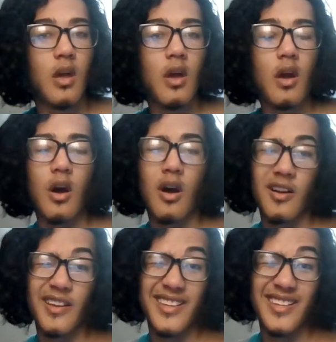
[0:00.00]

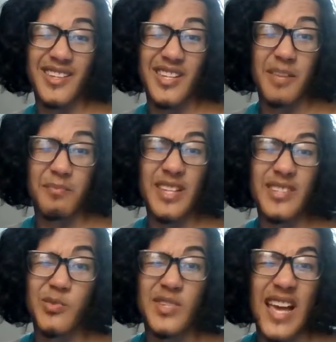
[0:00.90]

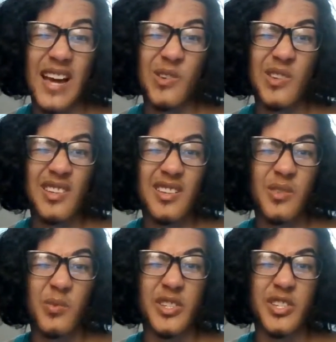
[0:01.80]
Ebisu Town
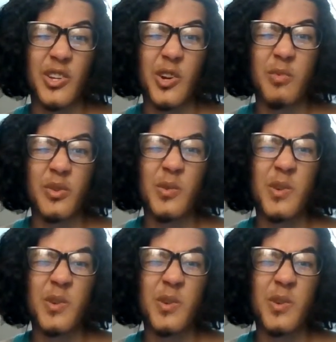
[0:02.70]
with Shinobu